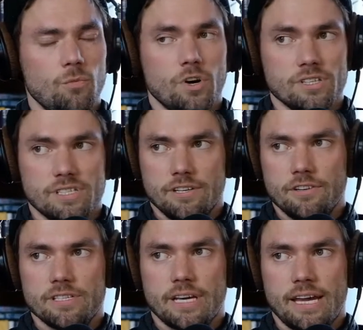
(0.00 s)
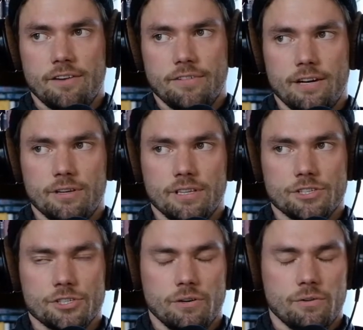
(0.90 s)
One series I have down at
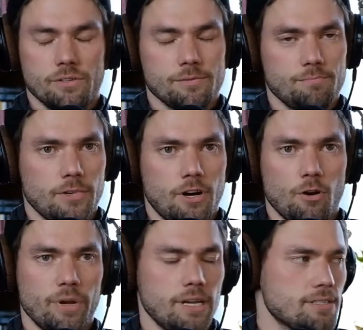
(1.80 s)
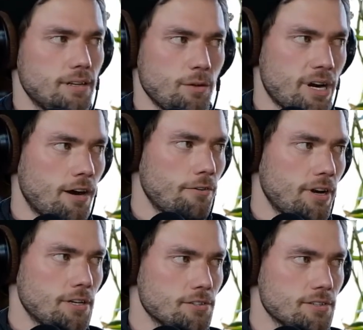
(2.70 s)
the show is all based on the Power
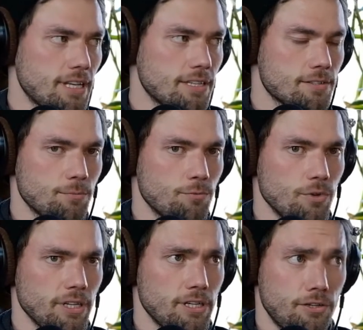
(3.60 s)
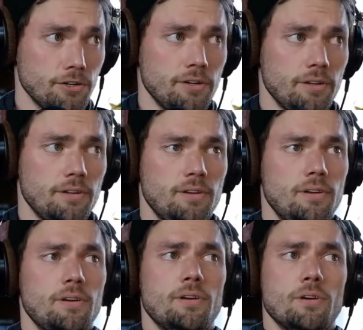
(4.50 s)
Rangers, and that's a really good
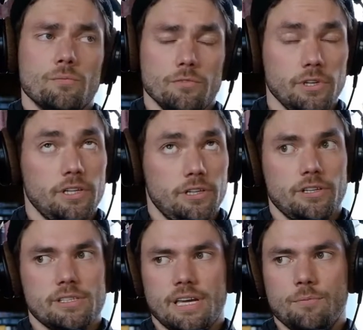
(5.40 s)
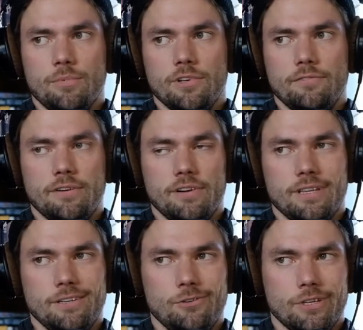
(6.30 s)
example of
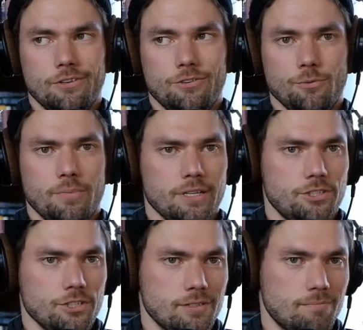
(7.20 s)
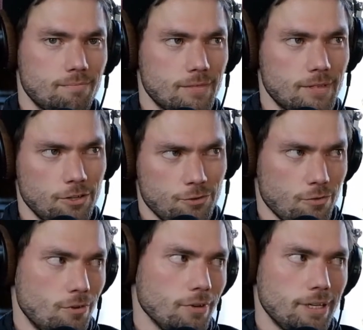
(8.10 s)
everything you can do by just
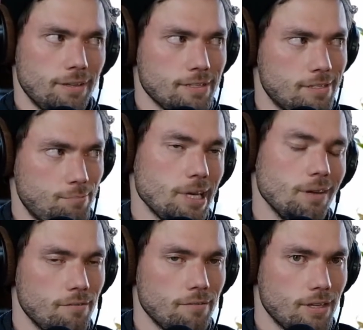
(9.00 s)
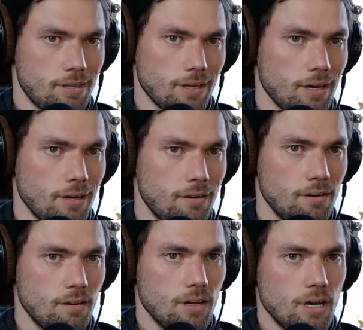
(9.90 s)
controlling the speed of the thing.